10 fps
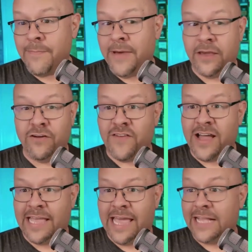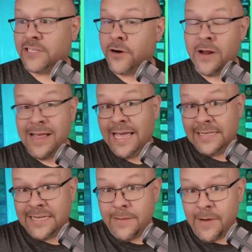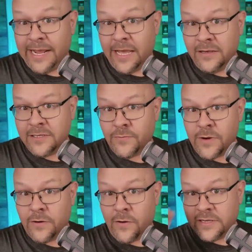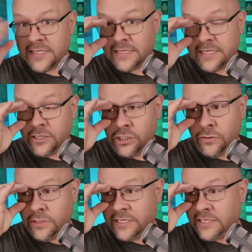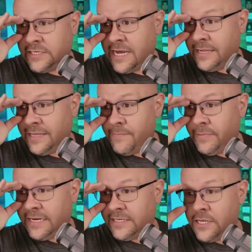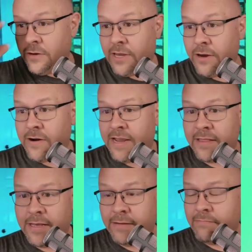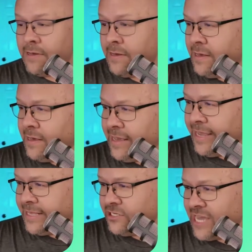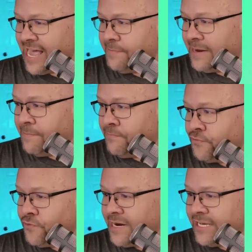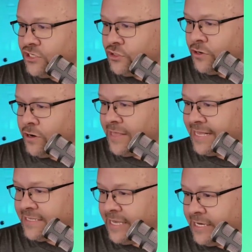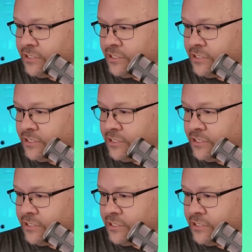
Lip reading: I bet you'll find the answer. Has anybody else run across this issue? Just let us know here in the chat, but I'm pretty sure that's the